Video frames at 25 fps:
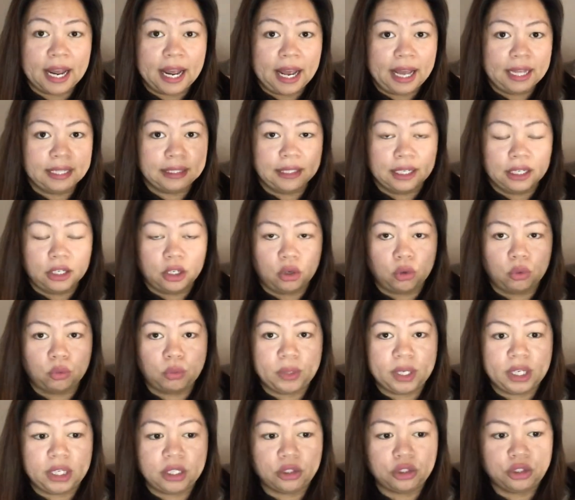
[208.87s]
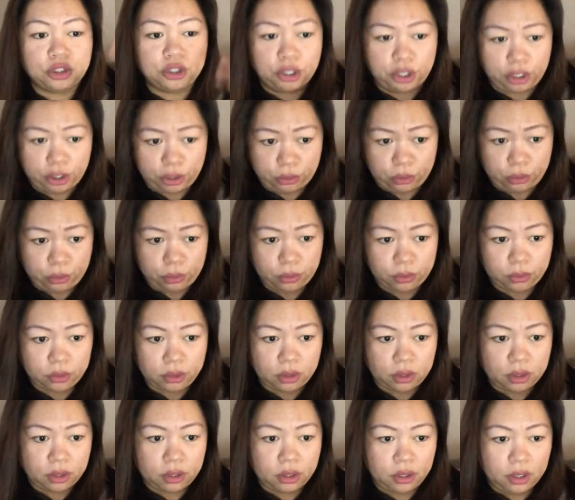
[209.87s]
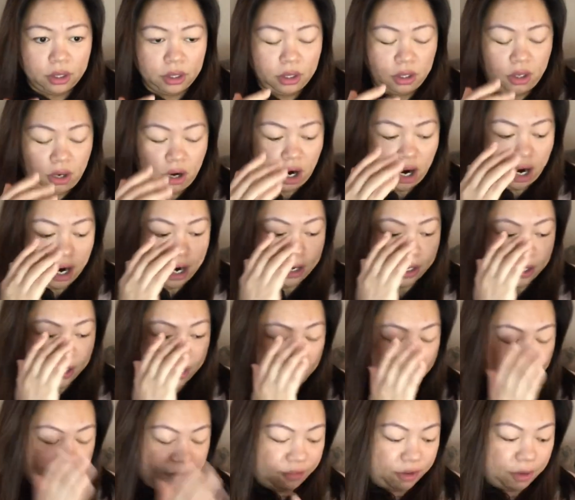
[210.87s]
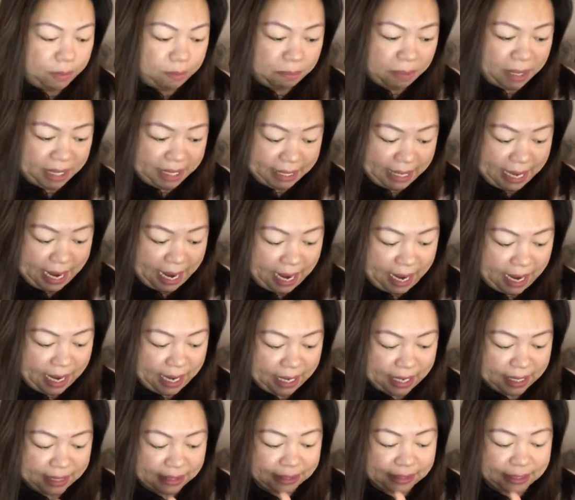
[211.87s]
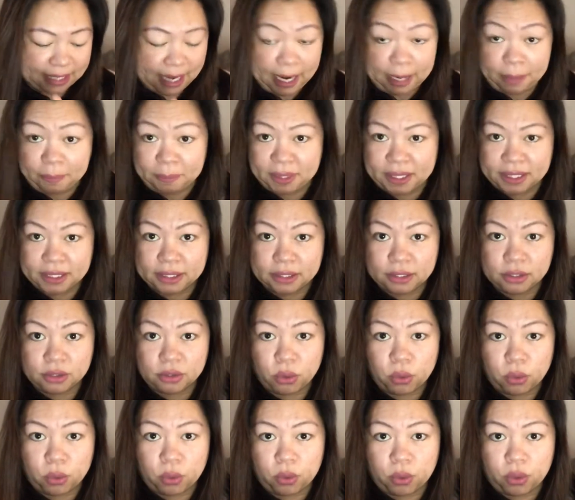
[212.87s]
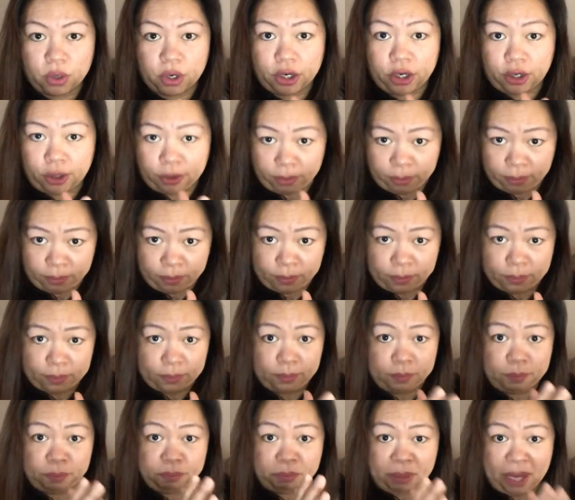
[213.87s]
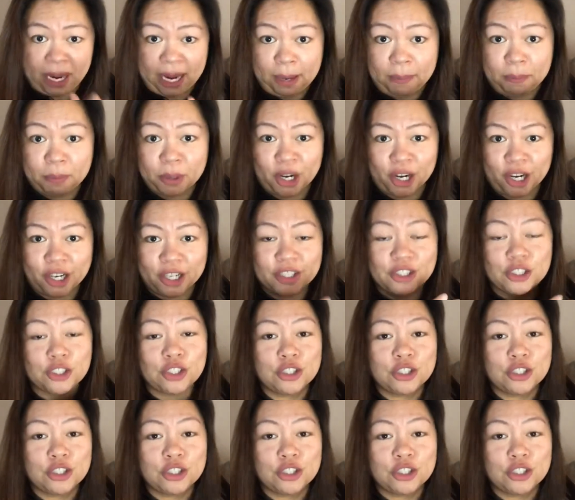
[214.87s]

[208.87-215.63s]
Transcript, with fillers: And then on week two, on every Monday, assignments or your paper, is